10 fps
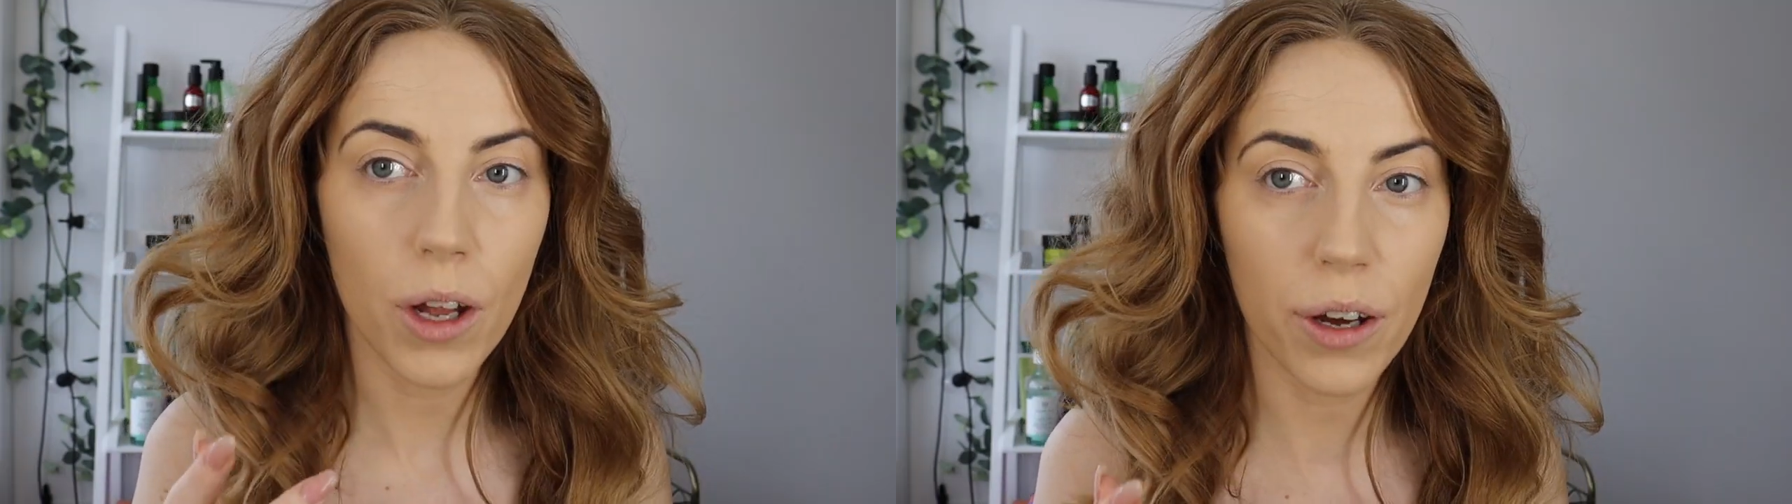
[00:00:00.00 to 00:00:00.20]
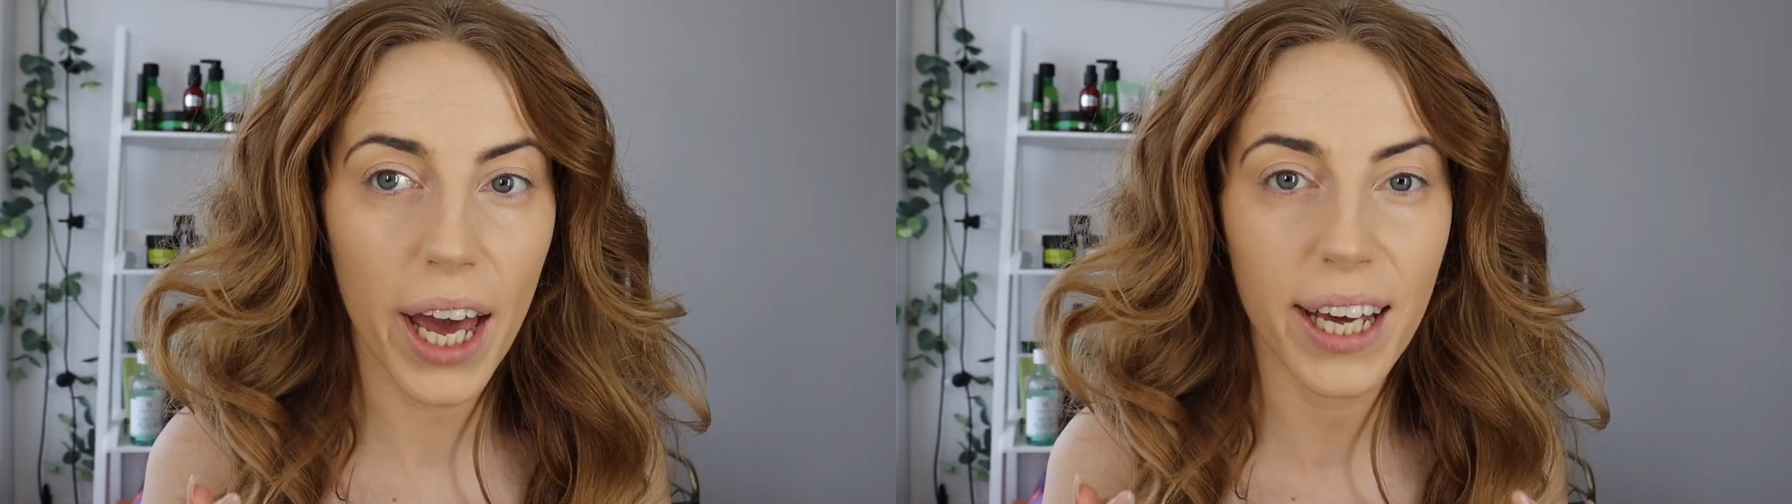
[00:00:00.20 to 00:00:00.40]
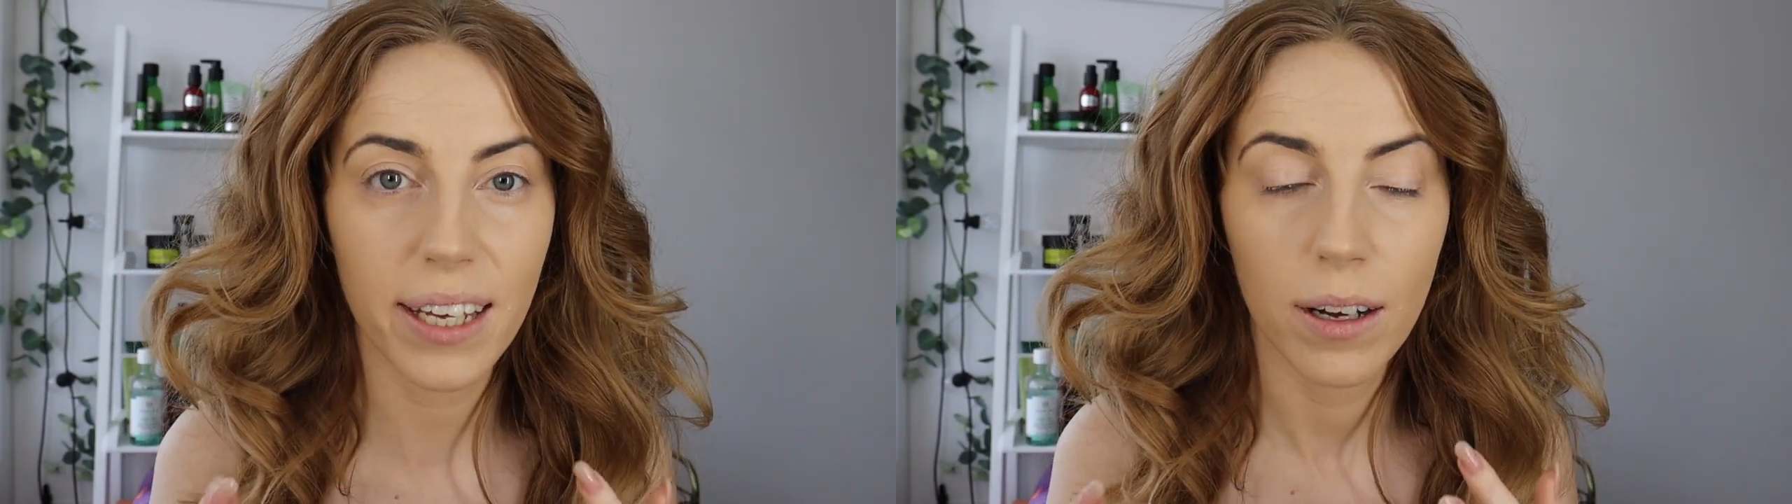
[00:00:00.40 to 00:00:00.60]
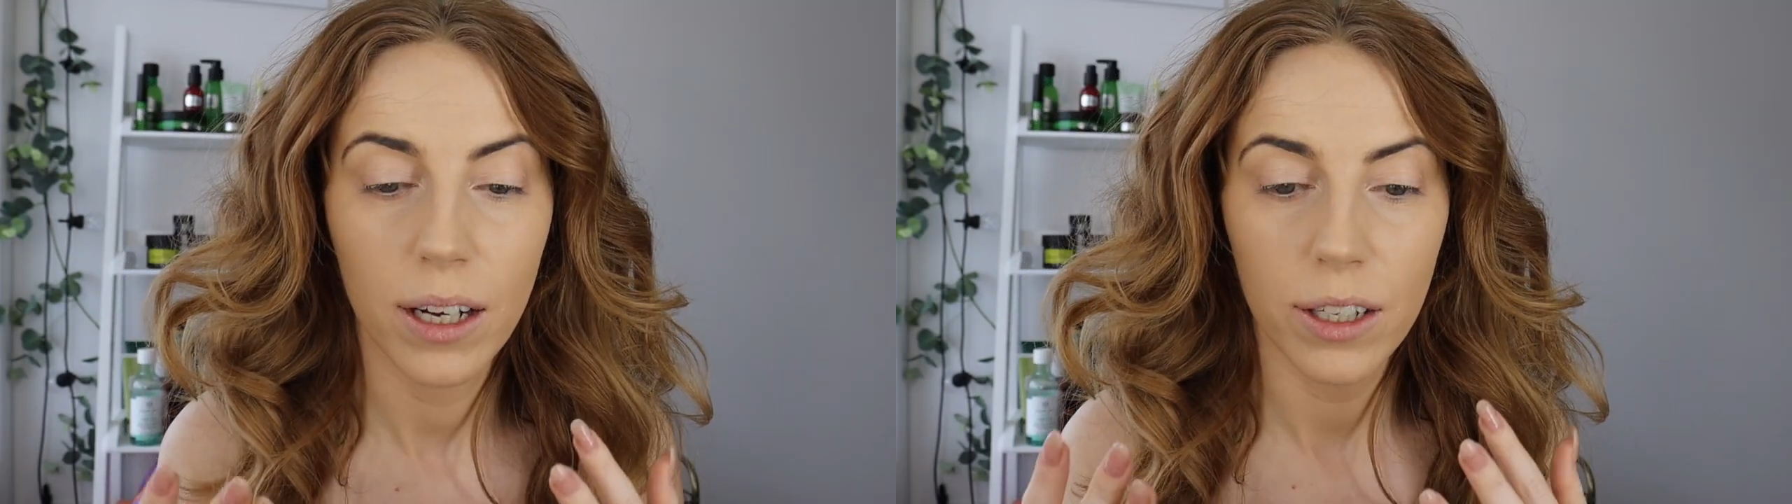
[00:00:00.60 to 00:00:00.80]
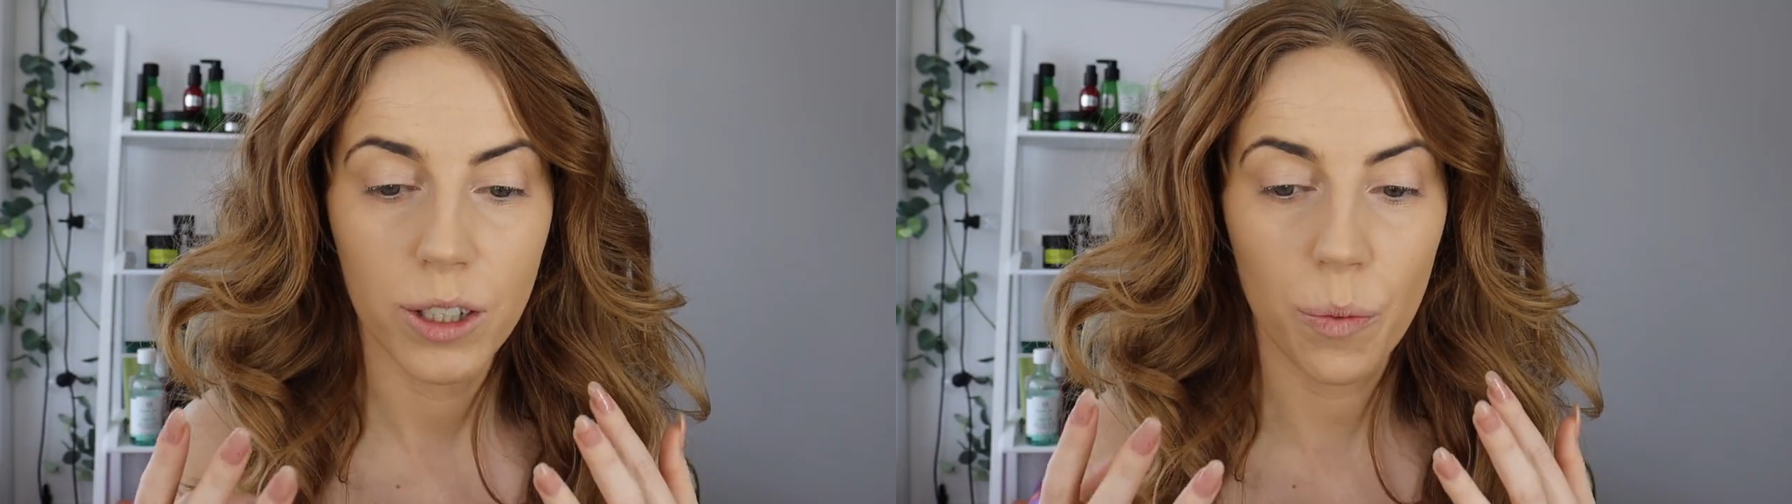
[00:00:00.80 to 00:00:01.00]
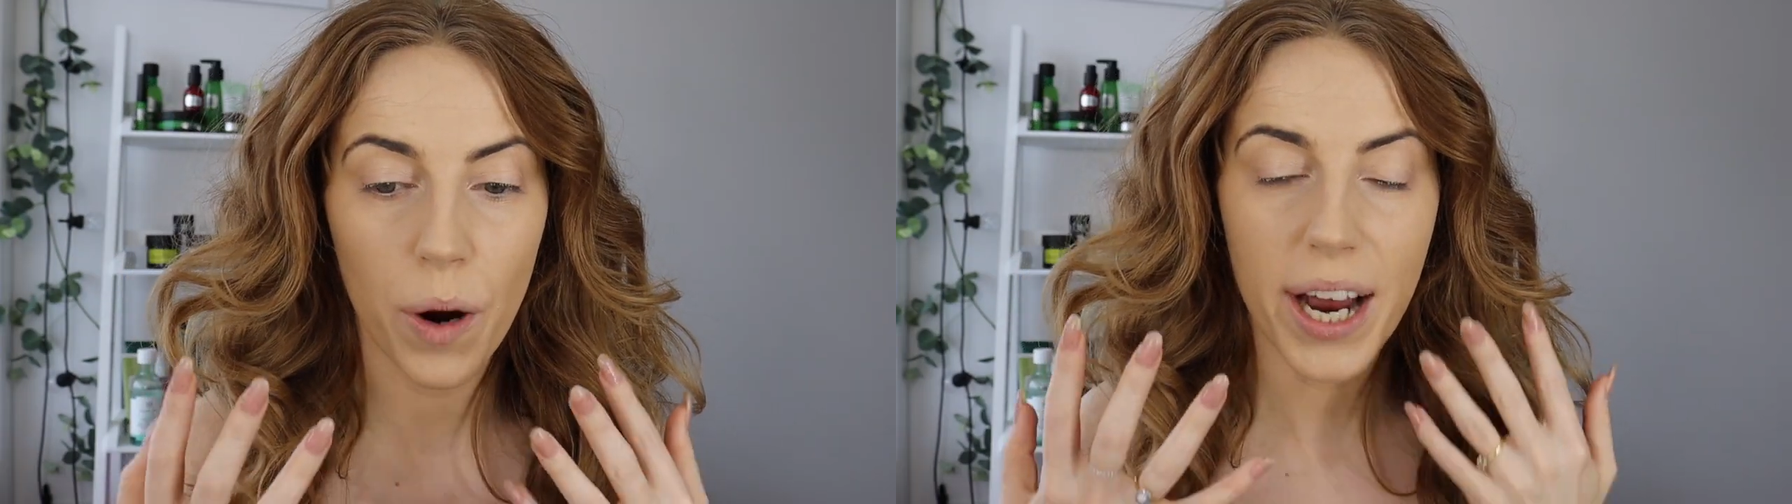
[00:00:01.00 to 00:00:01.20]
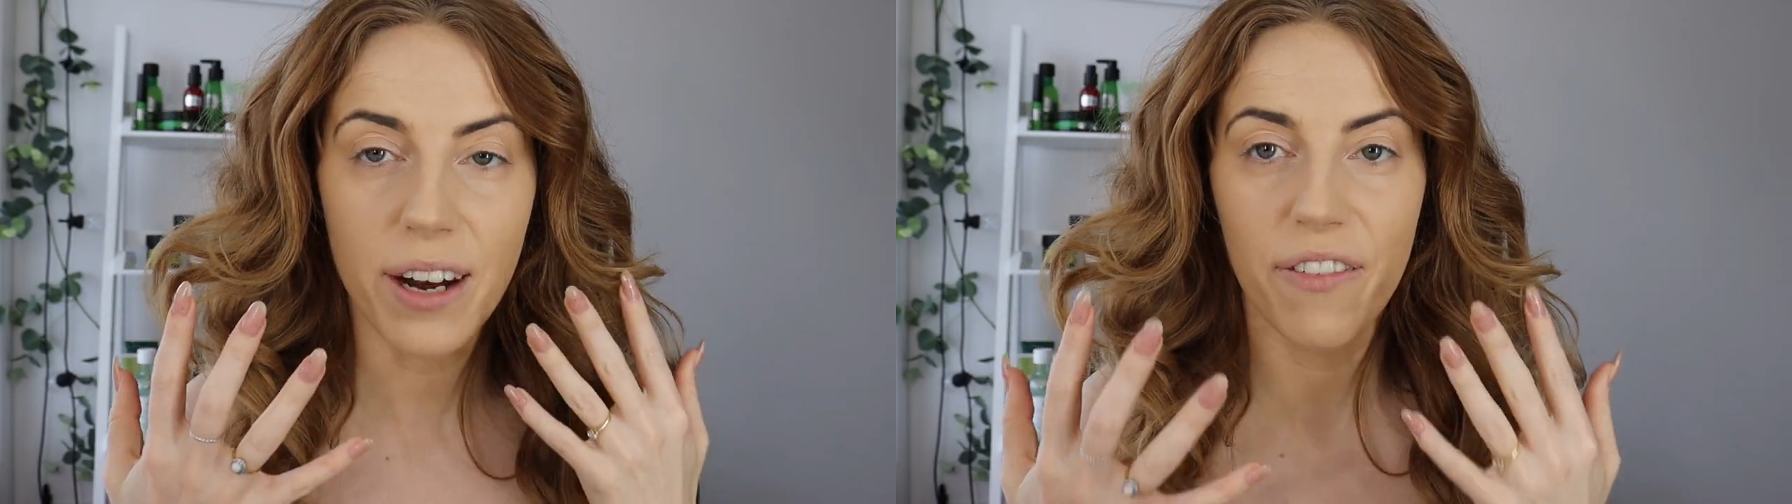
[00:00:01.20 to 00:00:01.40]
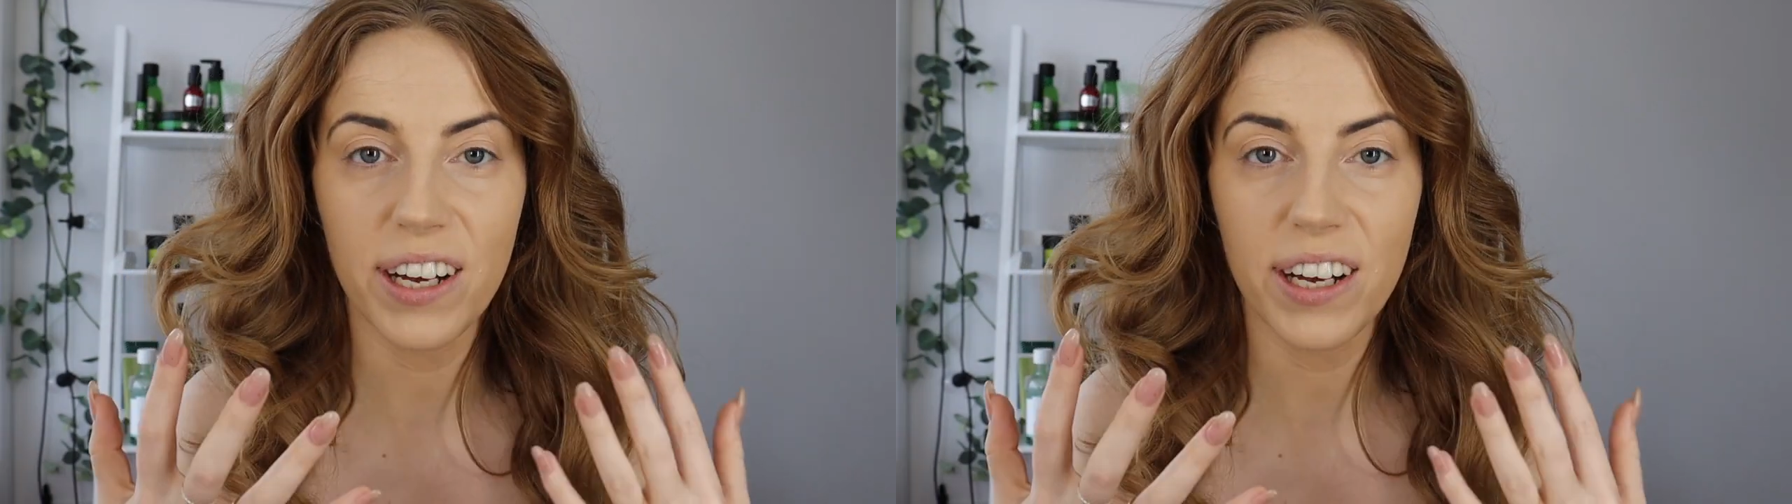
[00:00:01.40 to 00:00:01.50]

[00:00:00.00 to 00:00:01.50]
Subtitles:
Okay, so when a